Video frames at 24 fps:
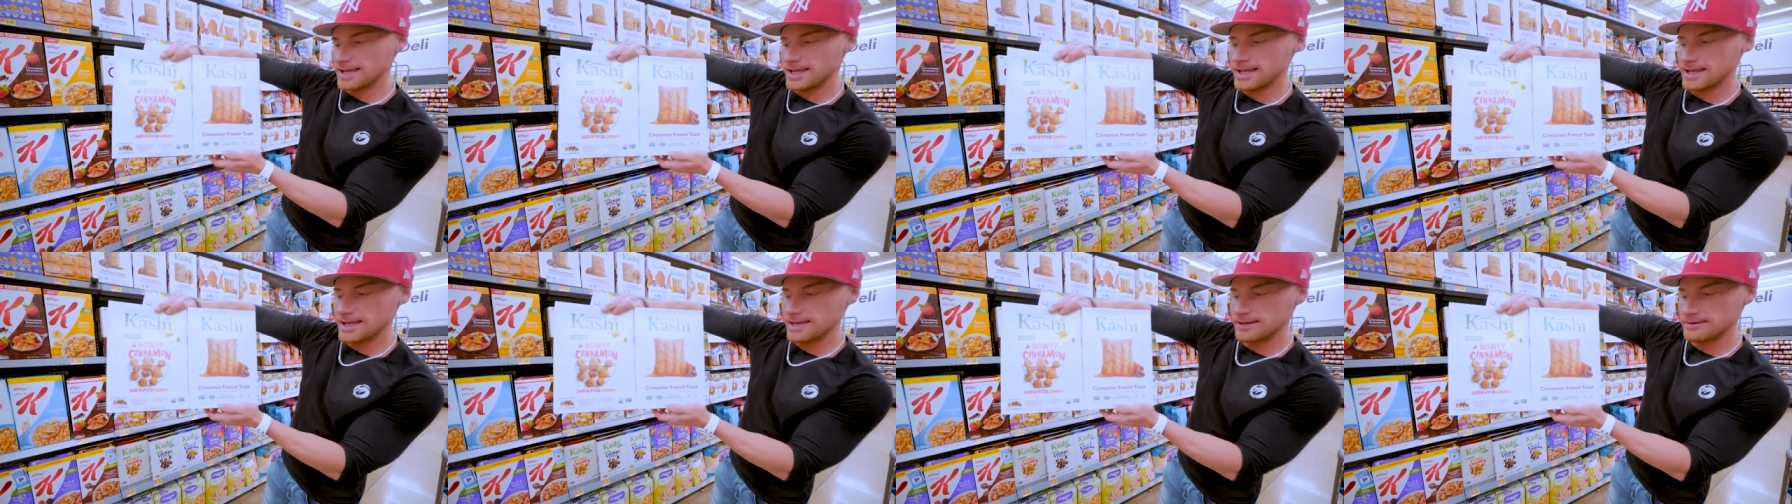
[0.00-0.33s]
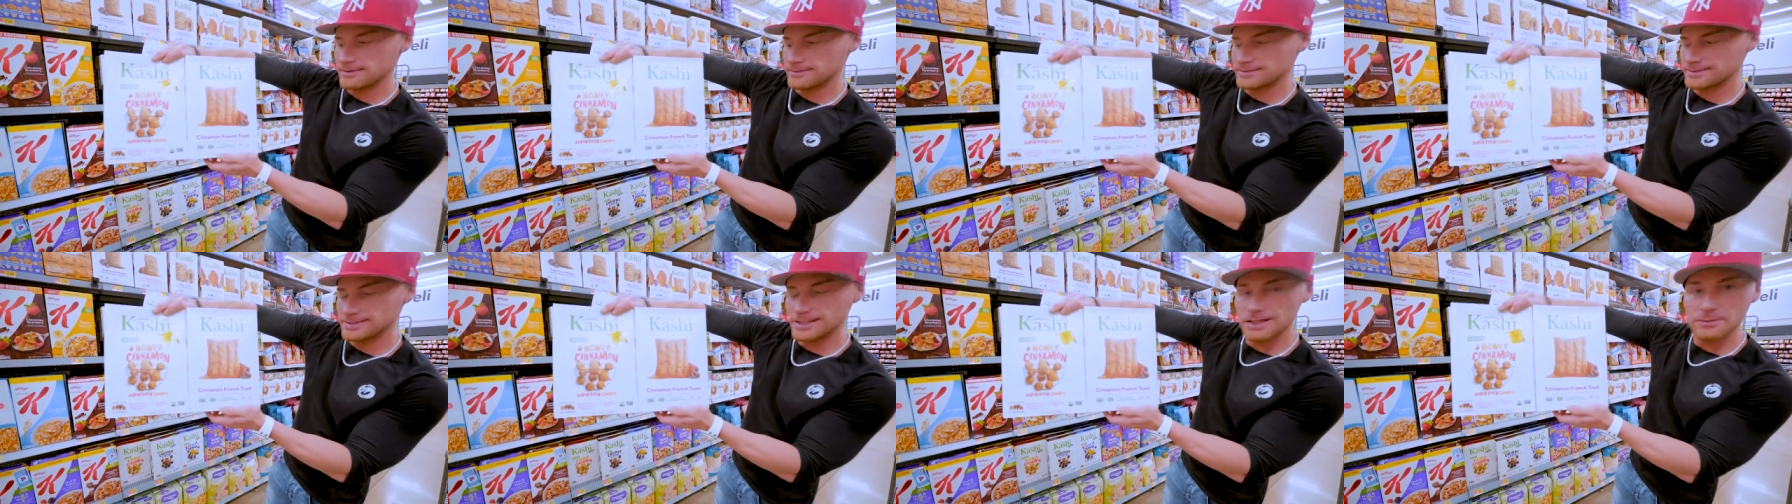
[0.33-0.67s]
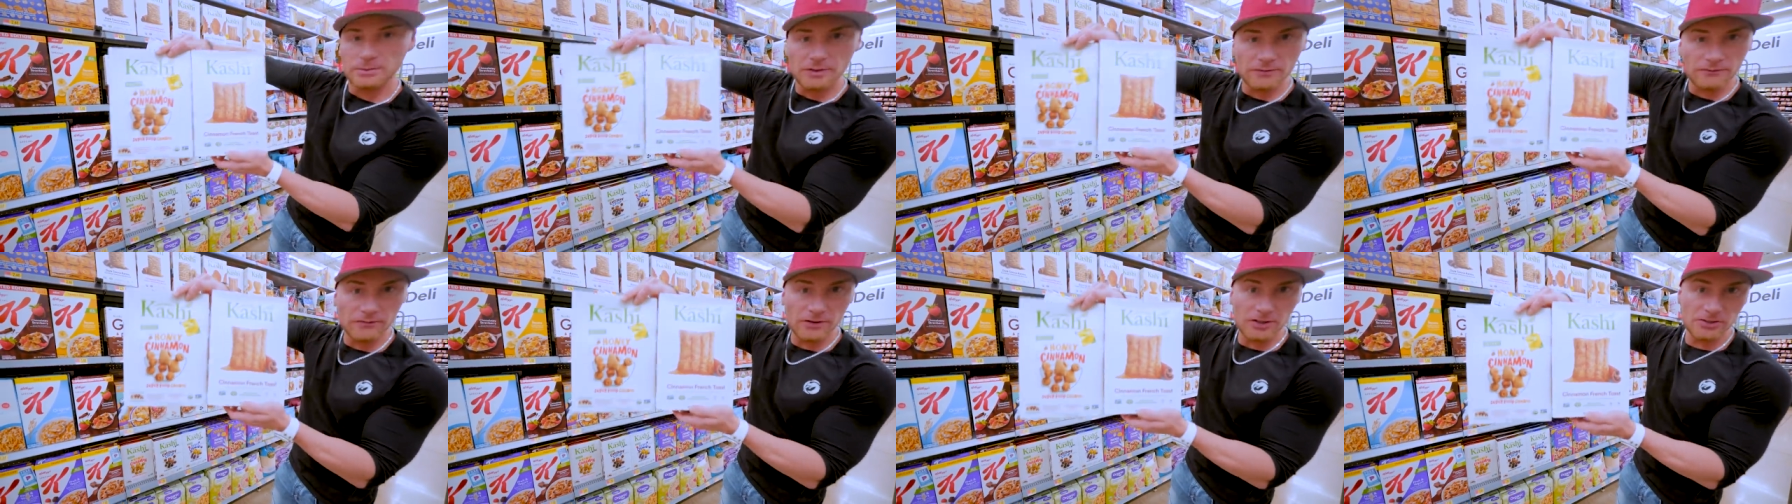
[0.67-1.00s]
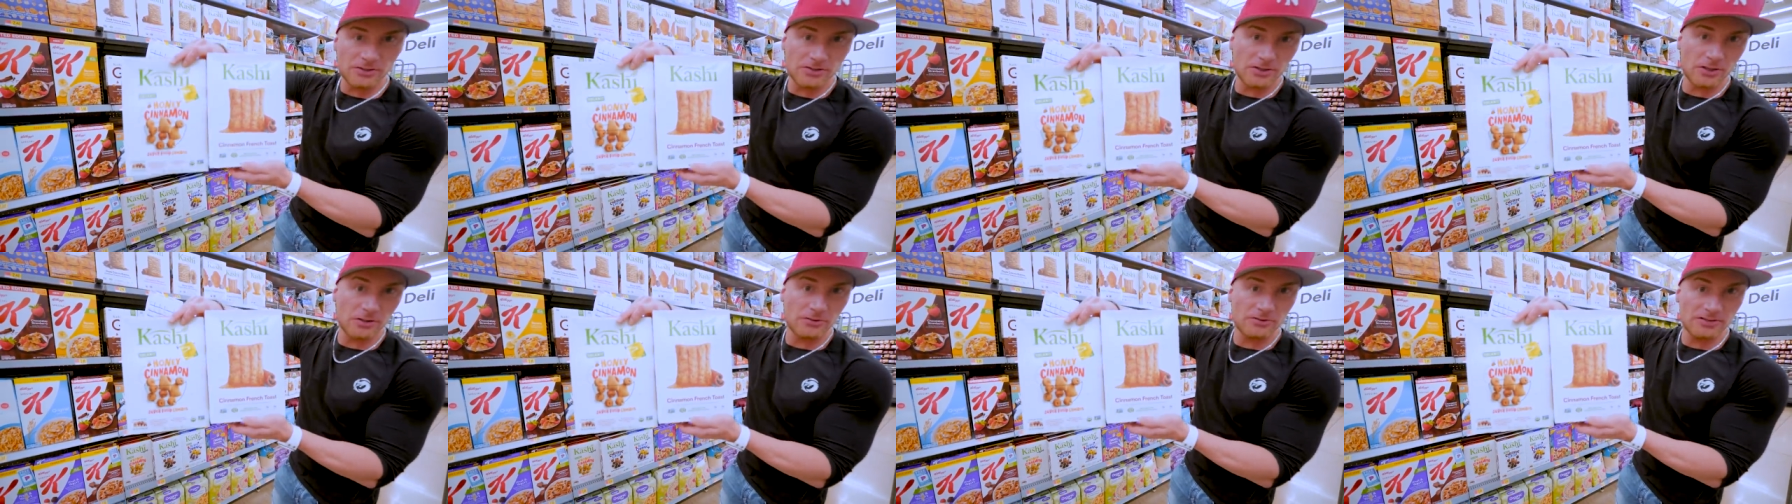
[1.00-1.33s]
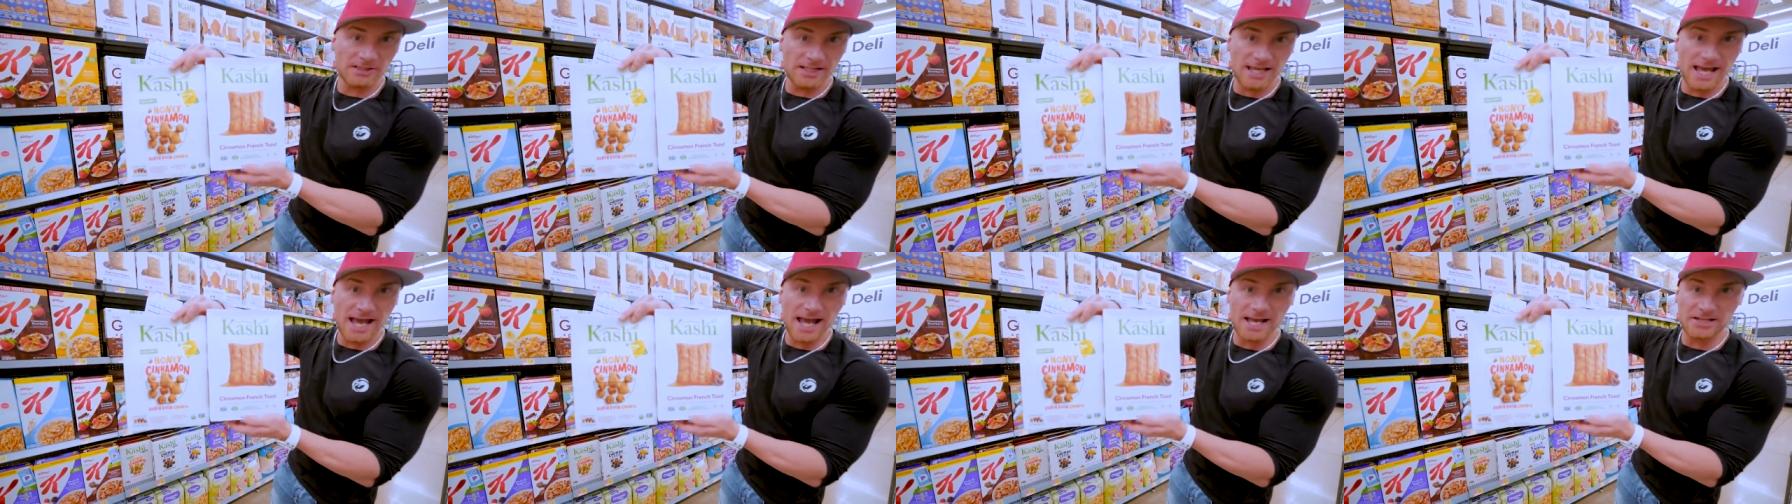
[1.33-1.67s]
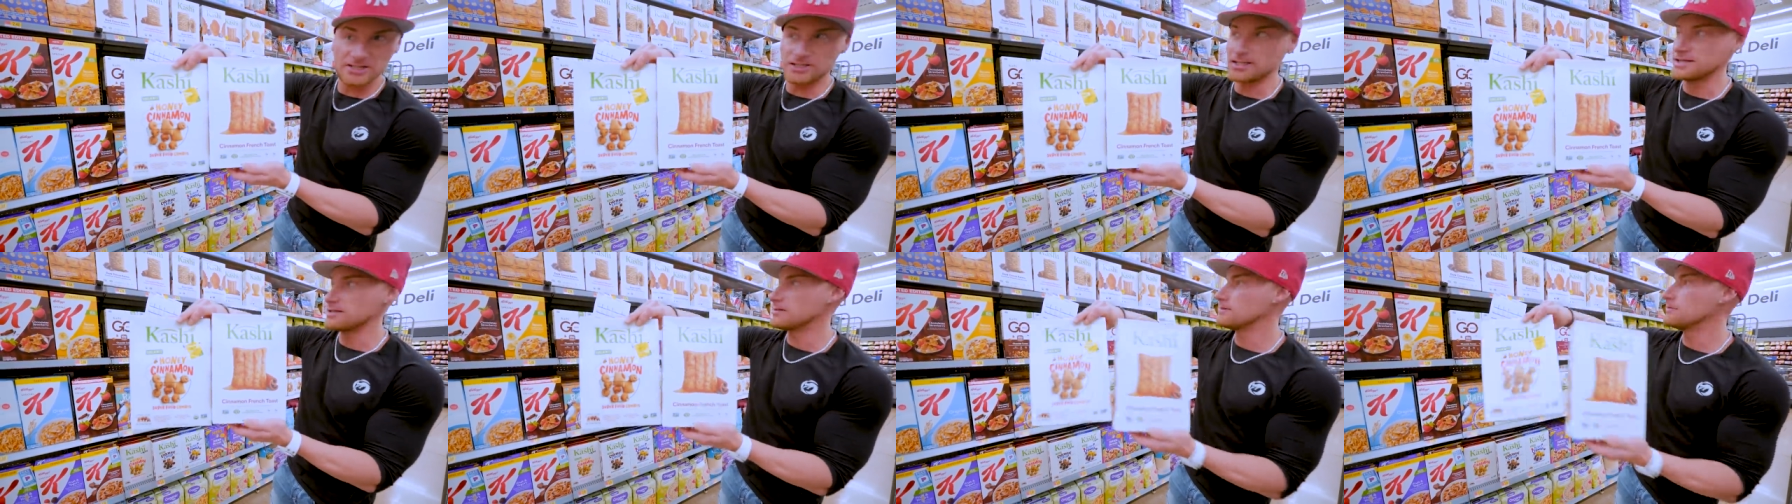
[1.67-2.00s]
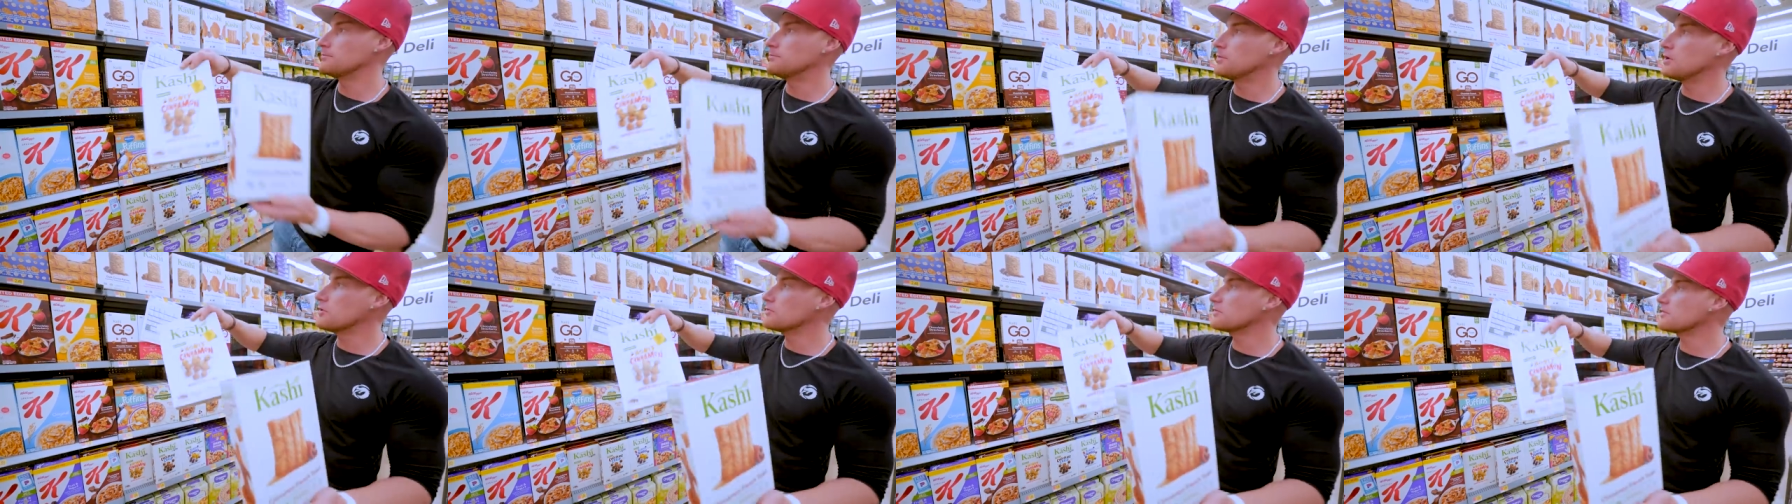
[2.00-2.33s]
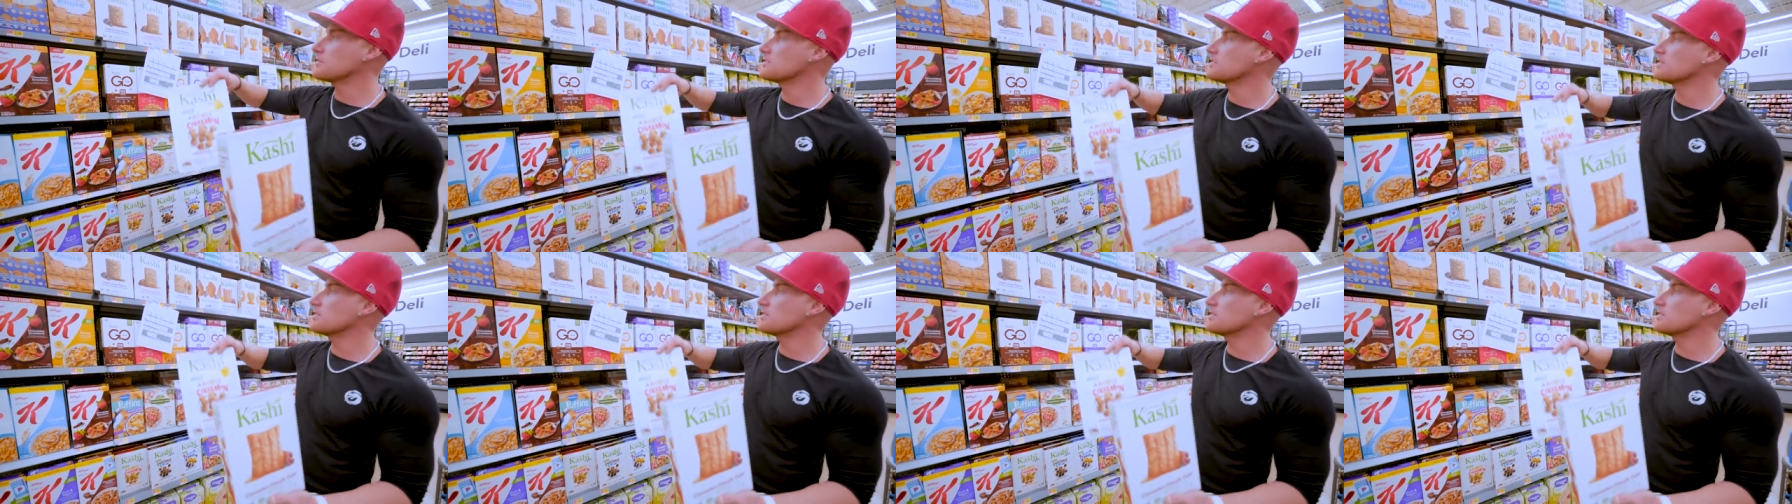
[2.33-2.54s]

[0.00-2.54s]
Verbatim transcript: and cinnamon French toast cashew. Both of